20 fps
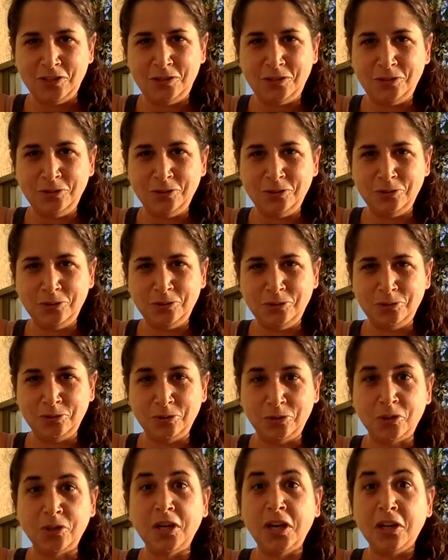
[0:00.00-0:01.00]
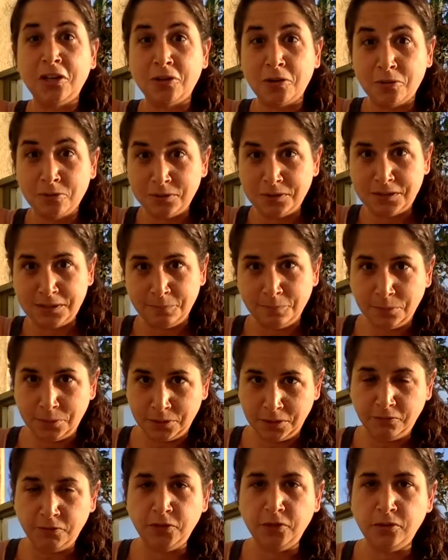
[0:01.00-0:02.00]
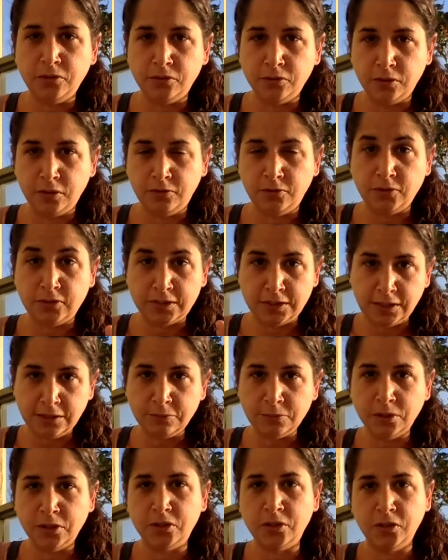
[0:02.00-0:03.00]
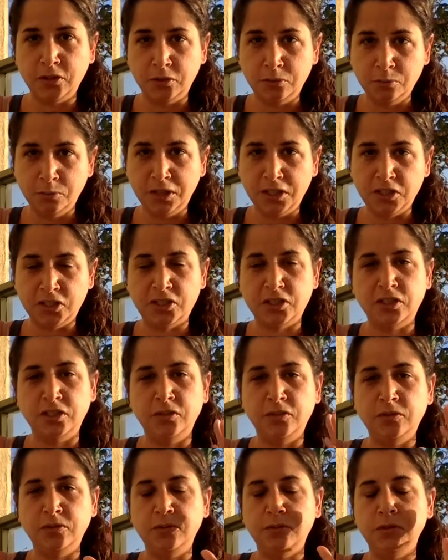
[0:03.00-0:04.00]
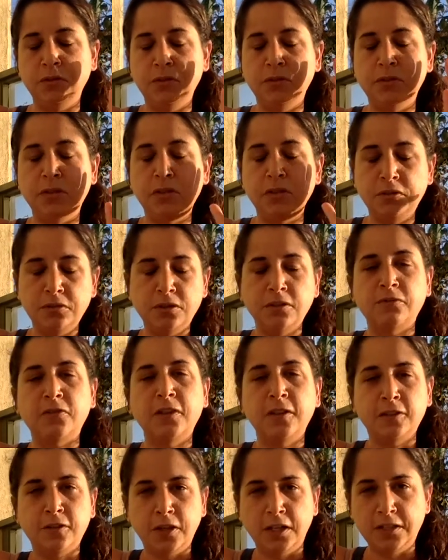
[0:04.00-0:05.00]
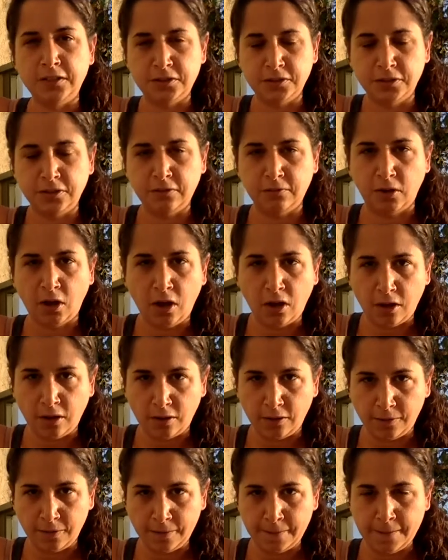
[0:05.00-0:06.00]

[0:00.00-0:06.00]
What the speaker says: to create your own symbol if you see one or you wish, and you can use it for the greatest good of all.